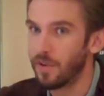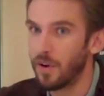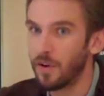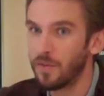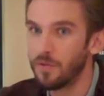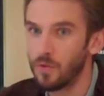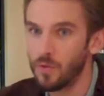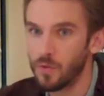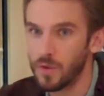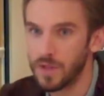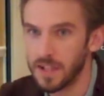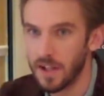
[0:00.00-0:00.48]

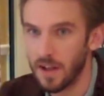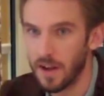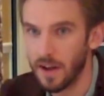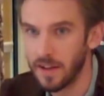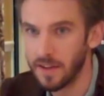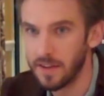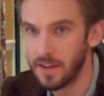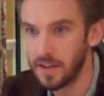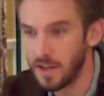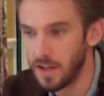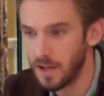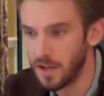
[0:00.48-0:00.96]
I've always
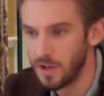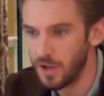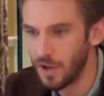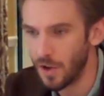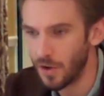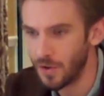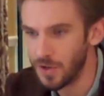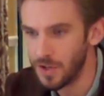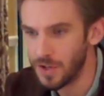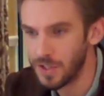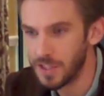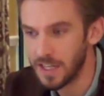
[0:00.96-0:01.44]
liked, and you
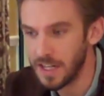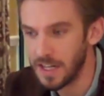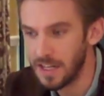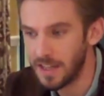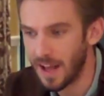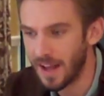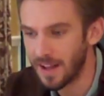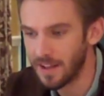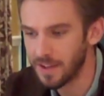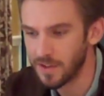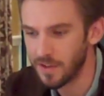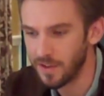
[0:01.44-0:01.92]
know, you see
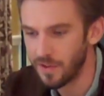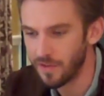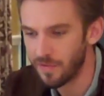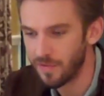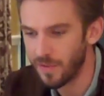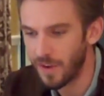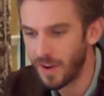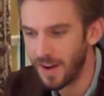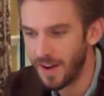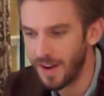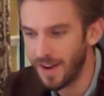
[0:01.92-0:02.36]
that sort of.